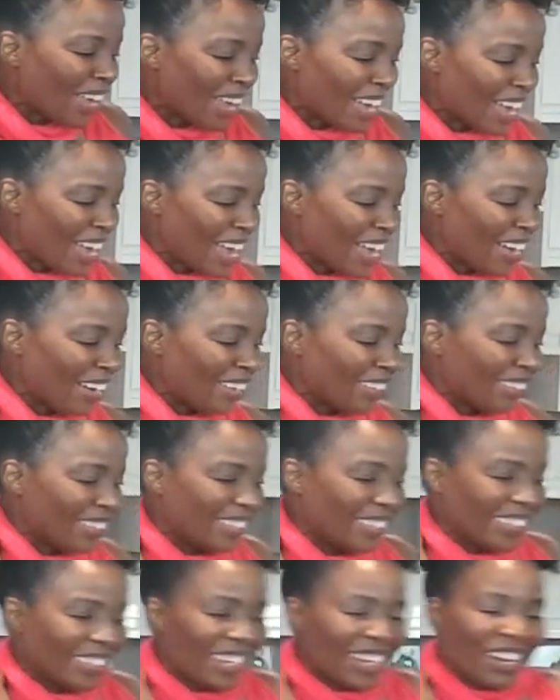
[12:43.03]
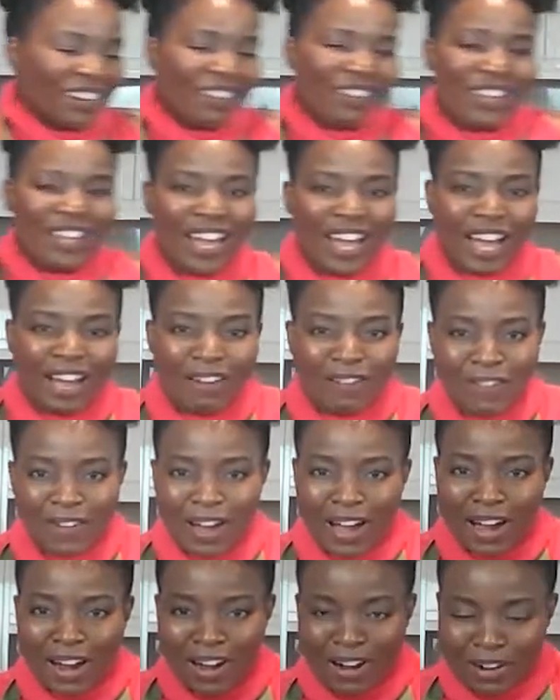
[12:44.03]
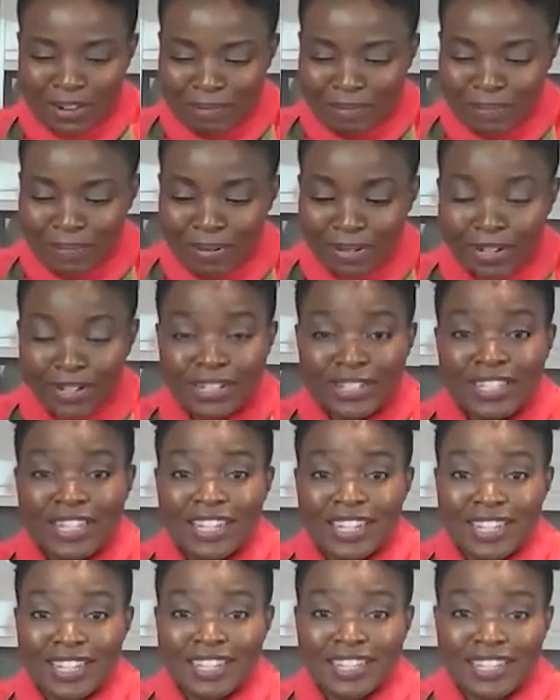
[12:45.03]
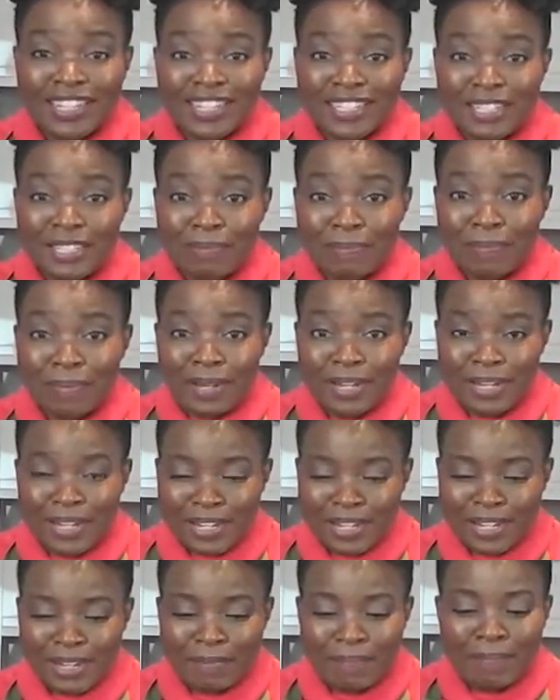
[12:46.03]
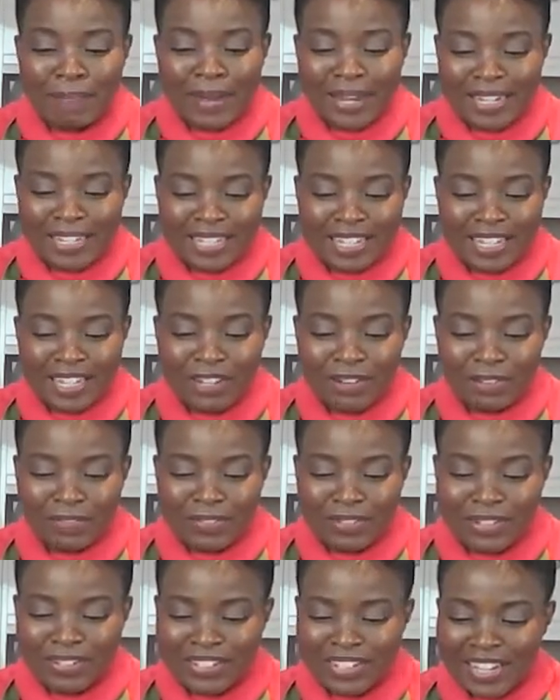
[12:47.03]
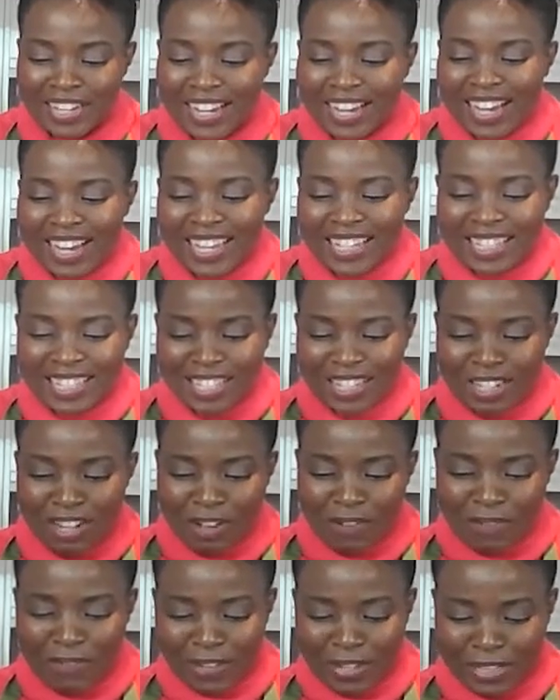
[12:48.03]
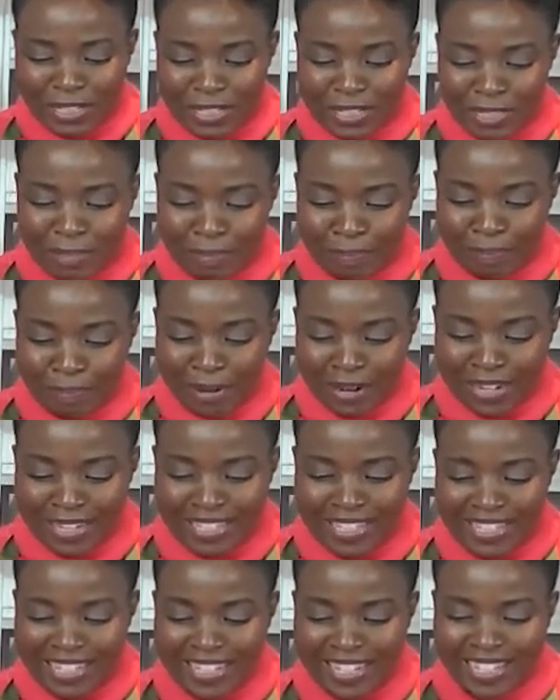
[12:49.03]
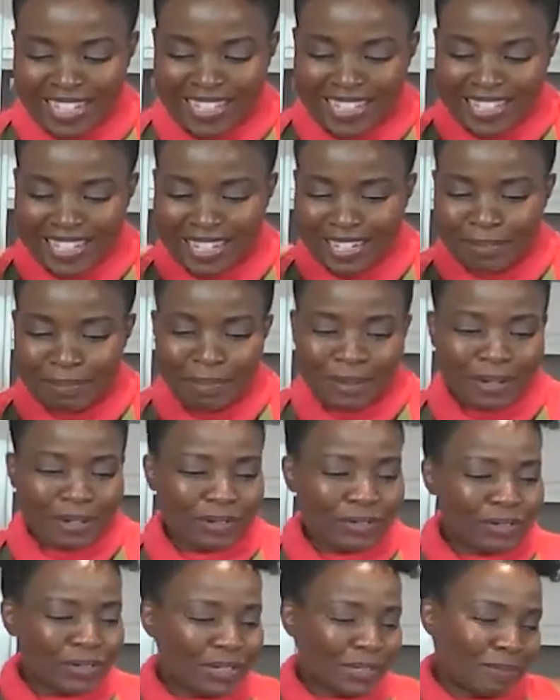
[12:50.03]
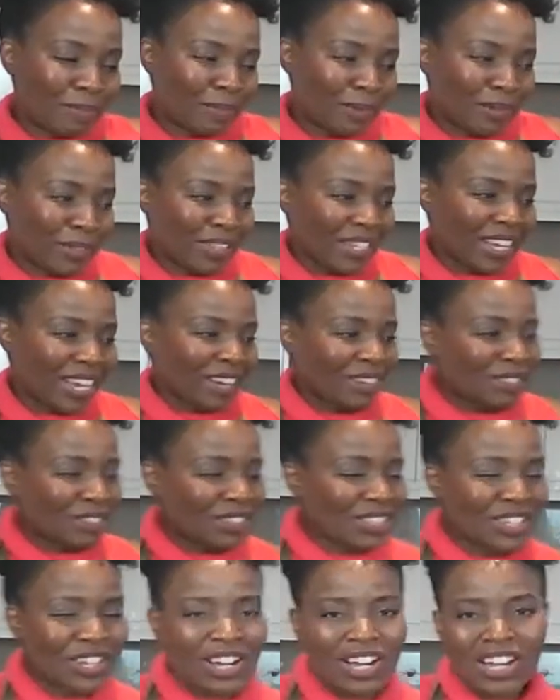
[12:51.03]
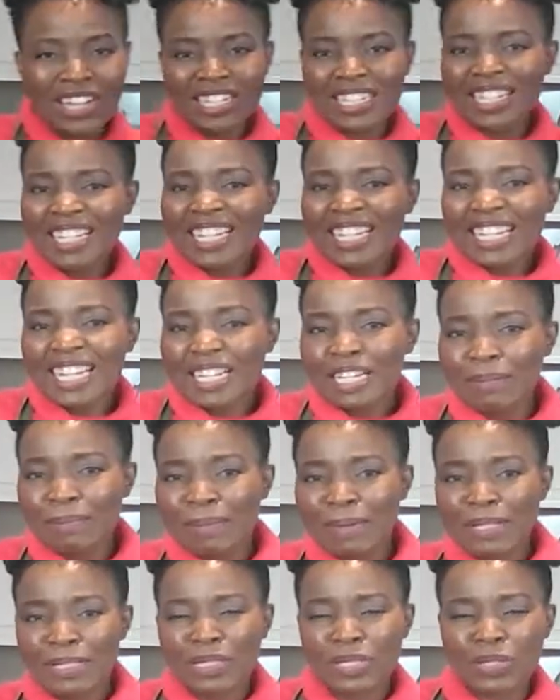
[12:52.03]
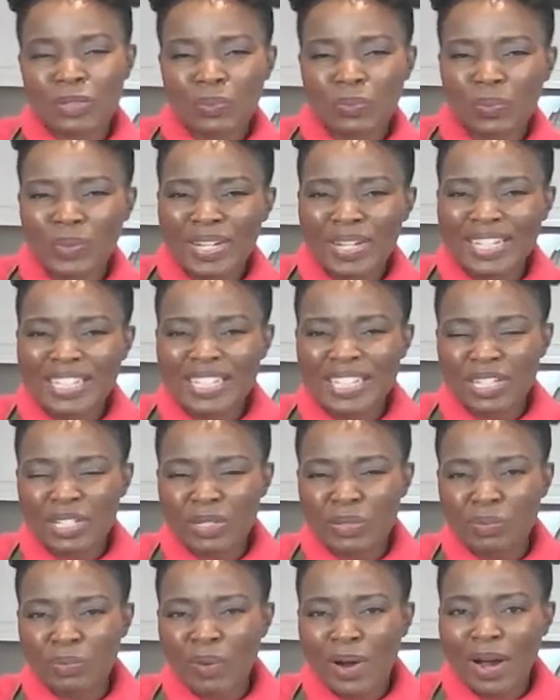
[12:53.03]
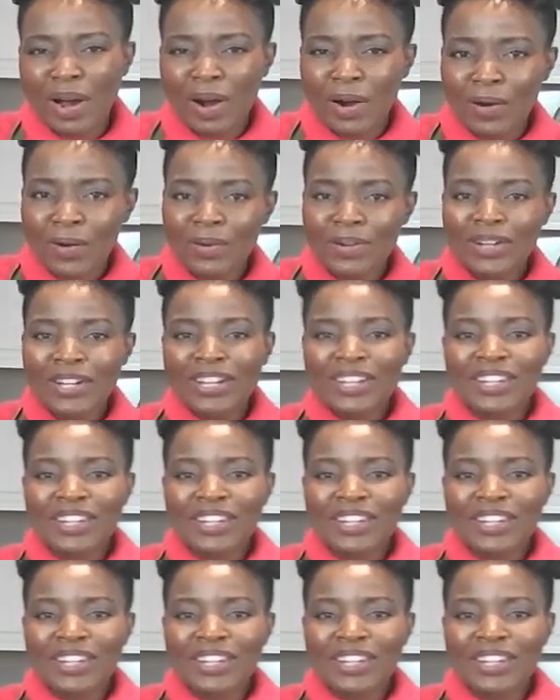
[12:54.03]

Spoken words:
here we have our plantain that's been baked in the oven. It's lovely and spicy, it's a little bit crispy on the outside, a little bit sweet as well,